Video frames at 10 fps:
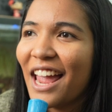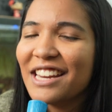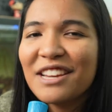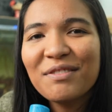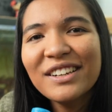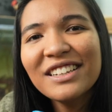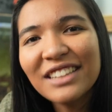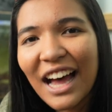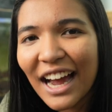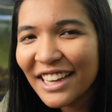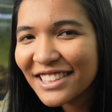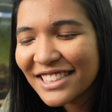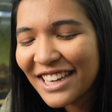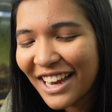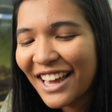And he
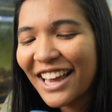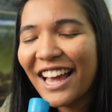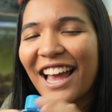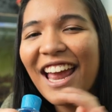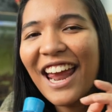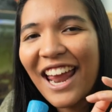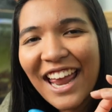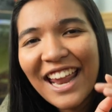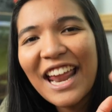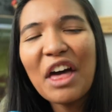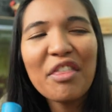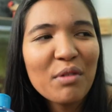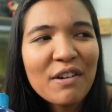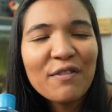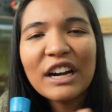realized that
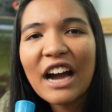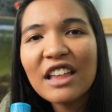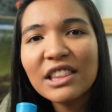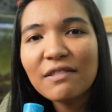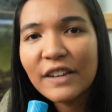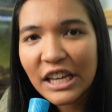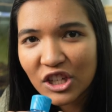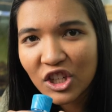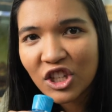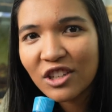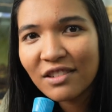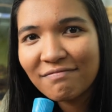we forgot the fish.